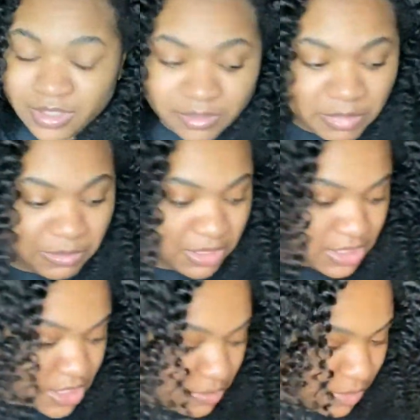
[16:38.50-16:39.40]
People
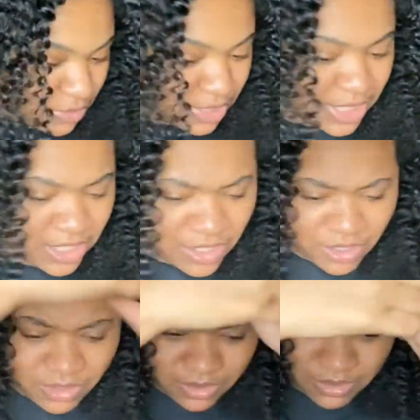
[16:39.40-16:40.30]
just don't be wanting to get
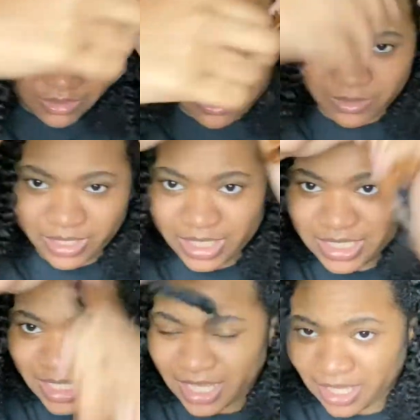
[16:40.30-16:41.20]
old. And
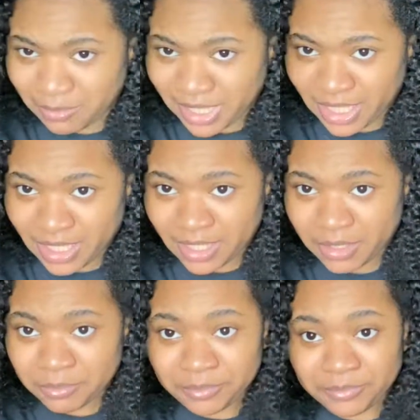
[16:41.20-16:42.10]
it's like,
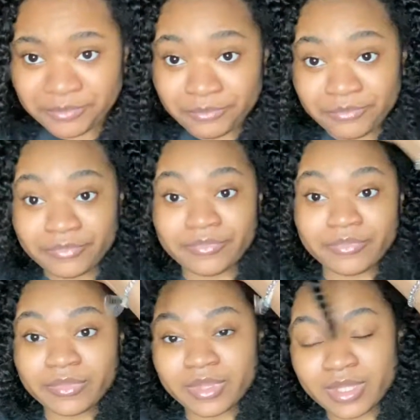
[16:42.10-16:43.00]
man,
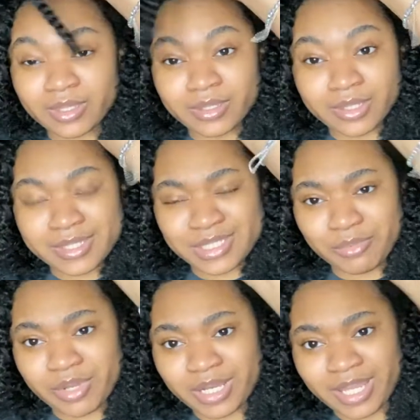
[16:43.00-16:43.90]
it's a
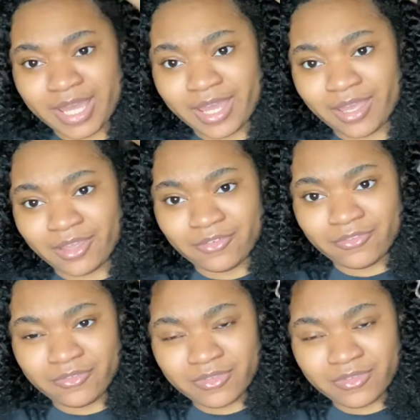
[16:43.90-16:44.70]
part of life.